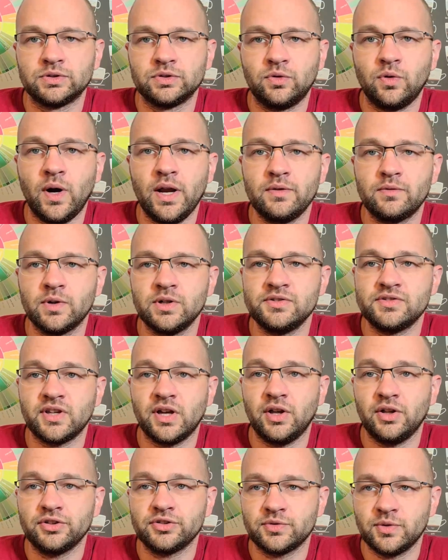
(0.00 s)
great
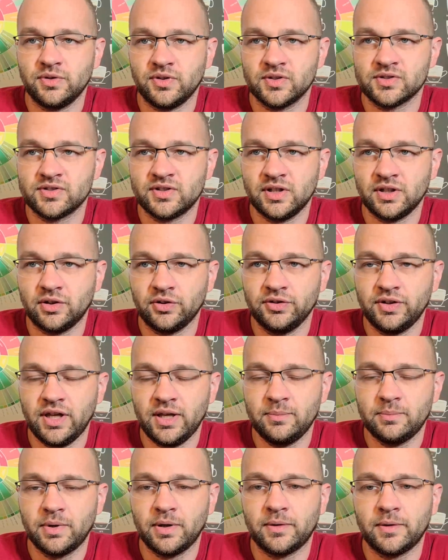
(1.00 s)
results with the single
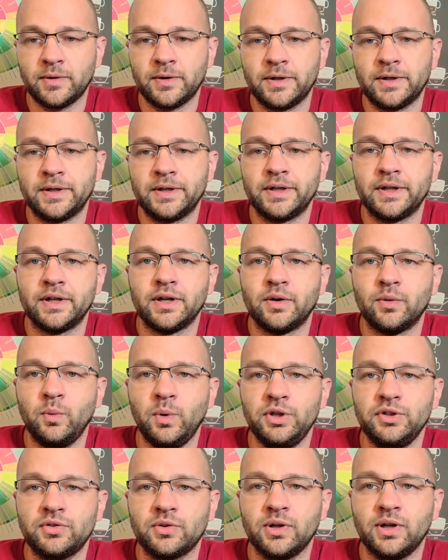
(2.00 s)
deep
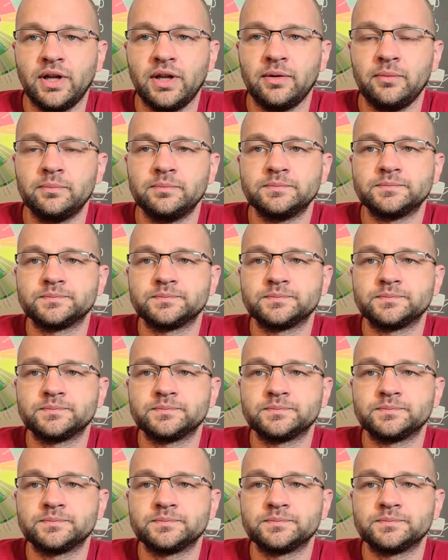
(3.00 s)
wintering.